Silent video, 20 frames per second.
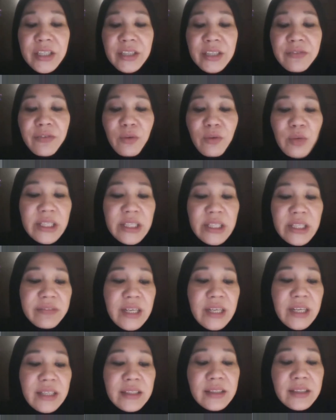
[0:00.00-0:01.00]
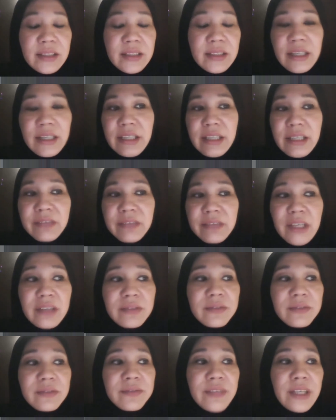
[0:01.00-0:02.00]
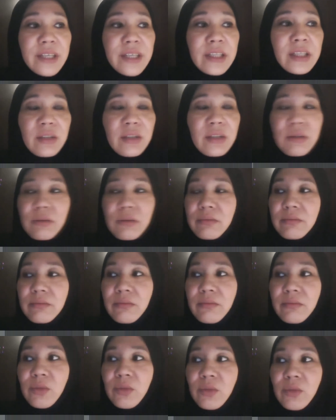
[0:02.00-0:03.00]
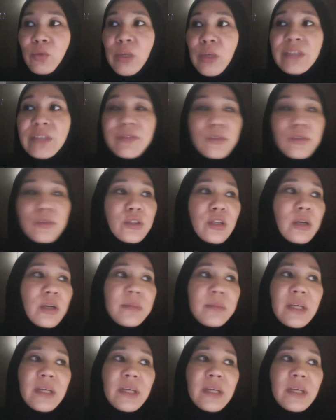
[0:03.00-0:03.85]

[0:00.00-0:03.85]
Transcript: what they've done. They've done very wonderful job.